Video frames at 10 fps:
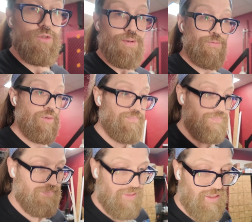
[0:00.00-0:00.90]
2x4
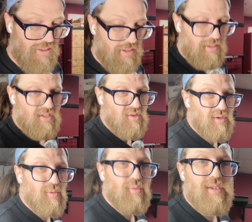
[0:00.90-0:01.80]
so
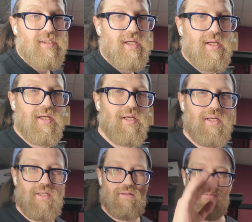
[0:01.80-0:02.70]
that we
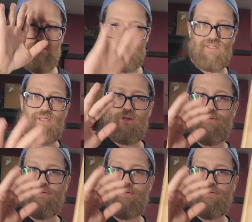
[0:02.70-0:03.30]
can seal